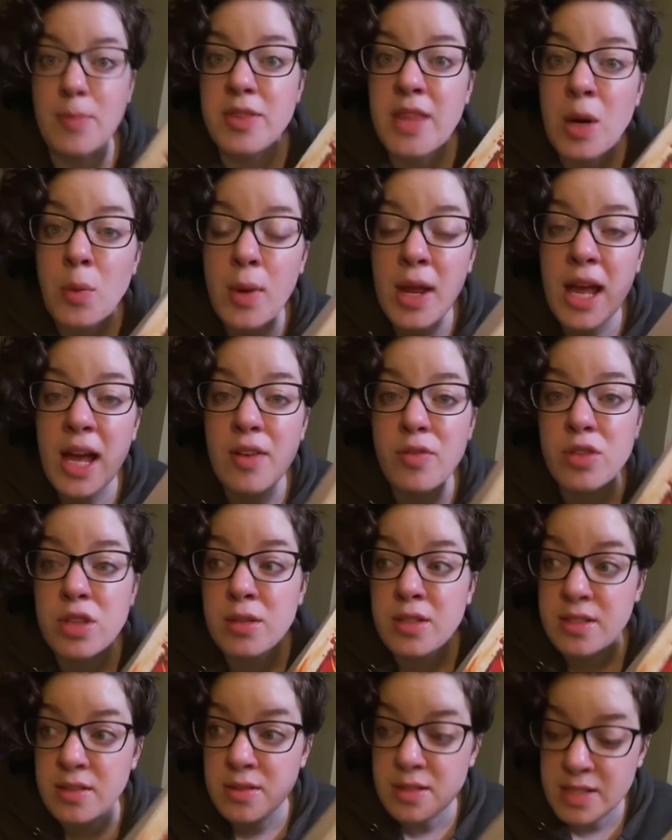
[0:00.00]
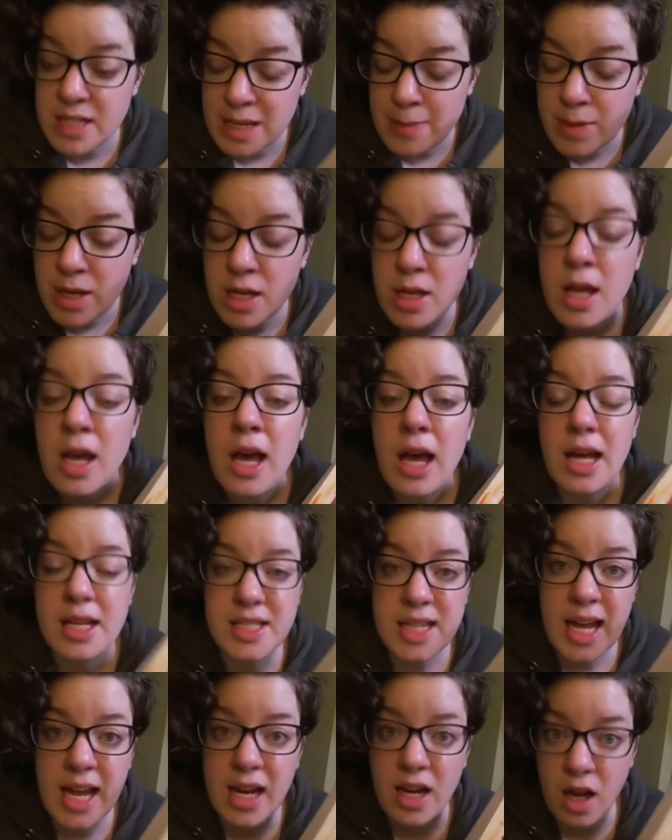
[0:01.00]
Then we have the demon
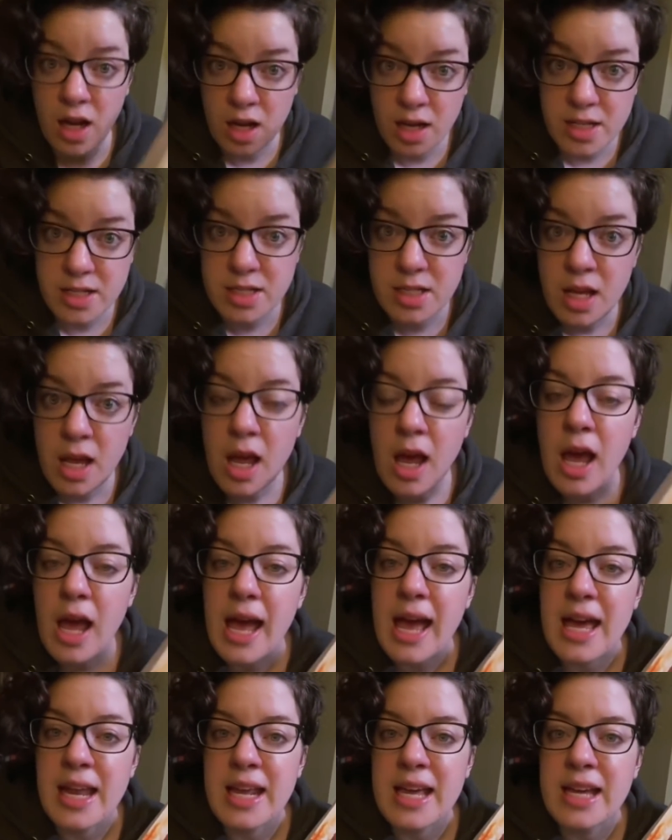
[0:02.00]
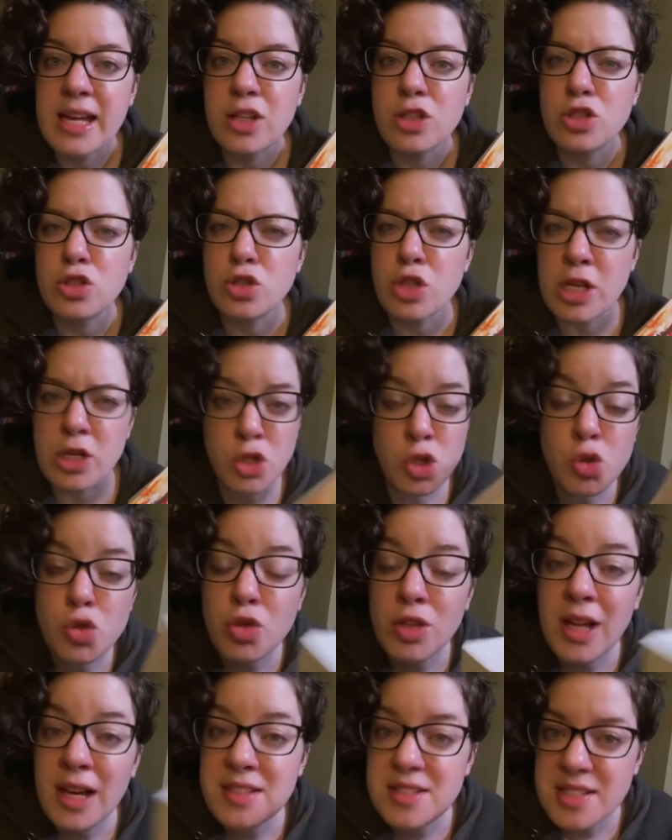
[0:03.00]
attack Hunt, and it gets it
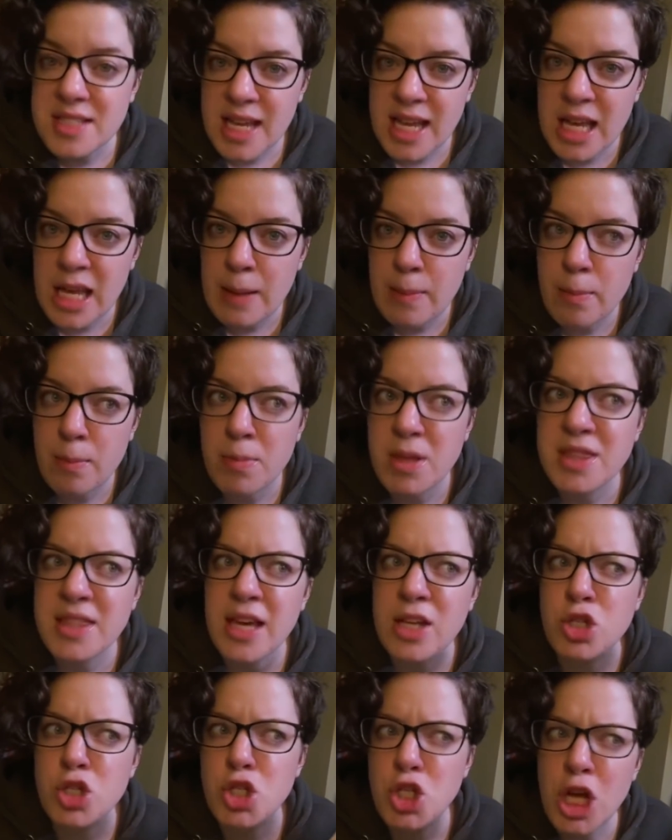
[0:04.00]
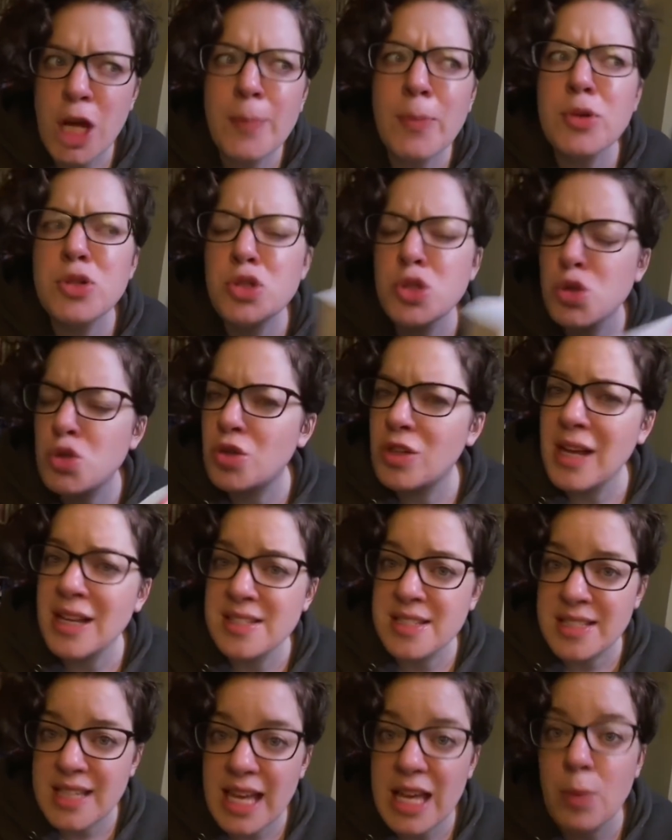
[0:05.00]
neutralizes him, but then she almost
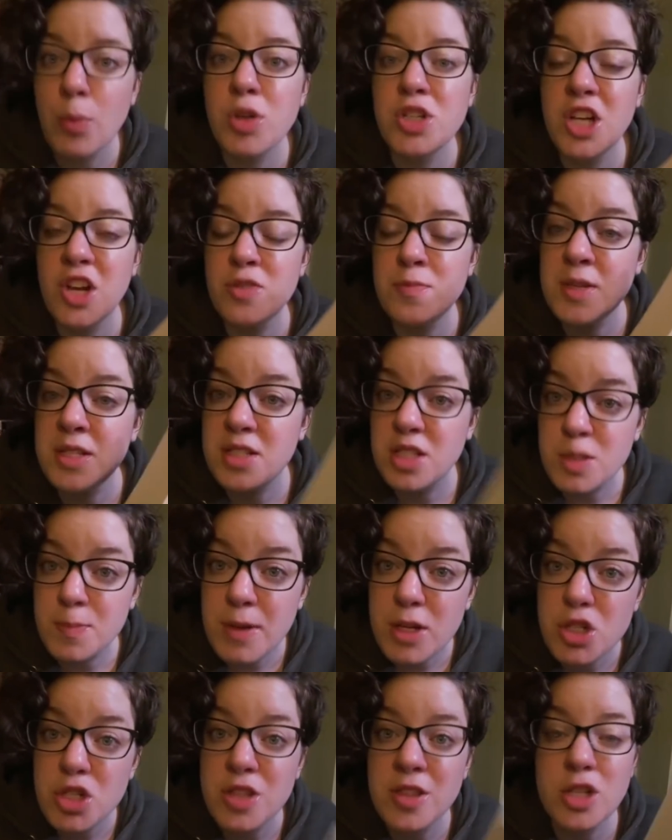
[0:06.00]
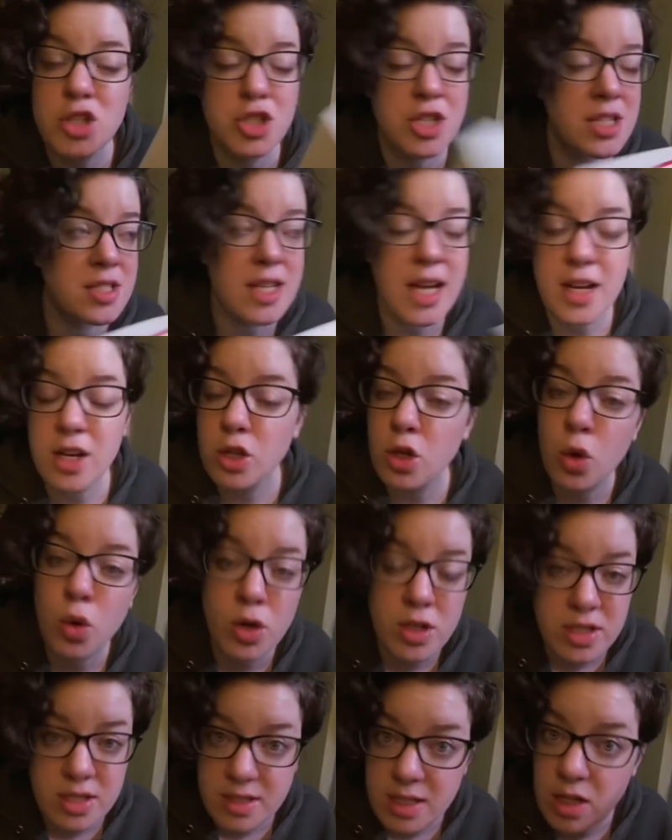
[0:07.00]
neutralizes it, which gives me suspicion that she's tied to the
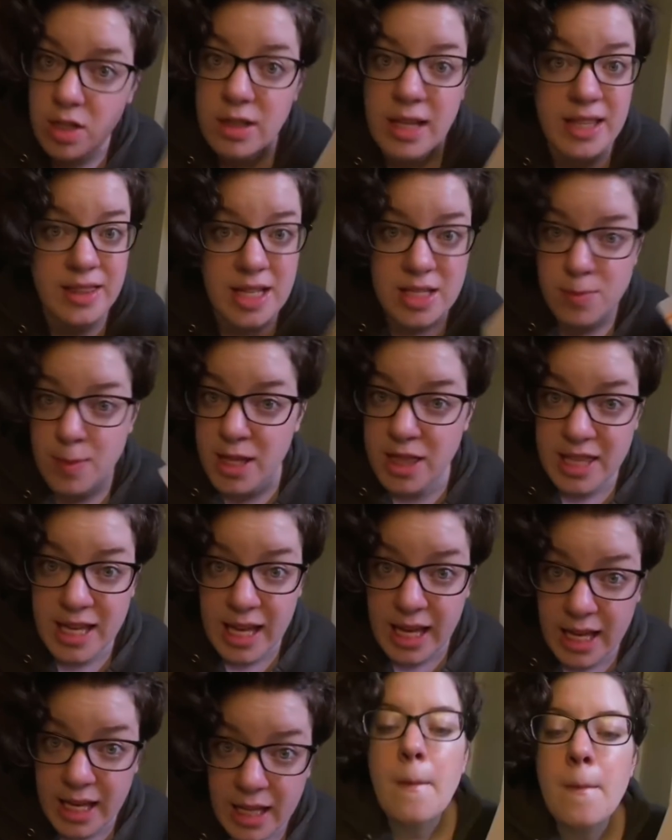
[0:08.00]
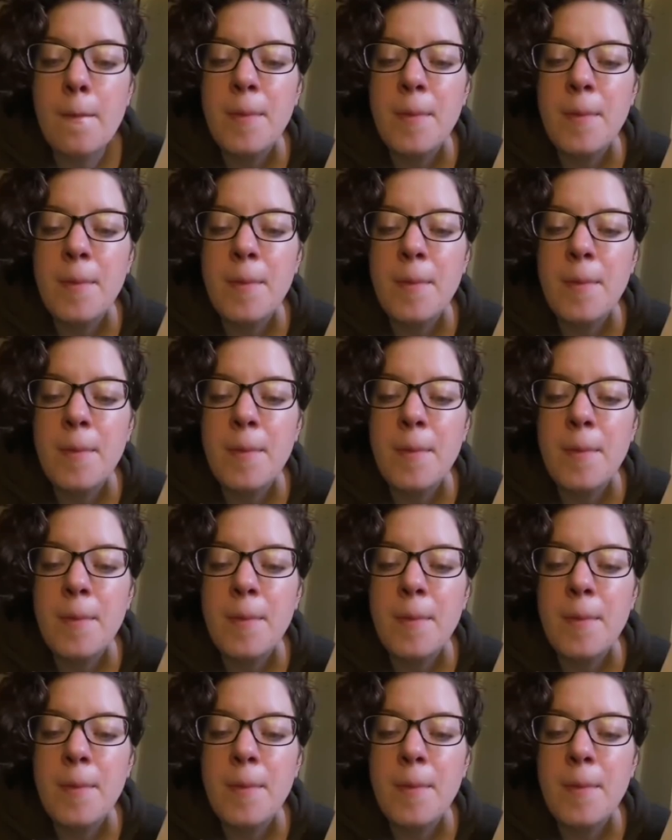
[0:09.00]
horn still. Like that's my thing.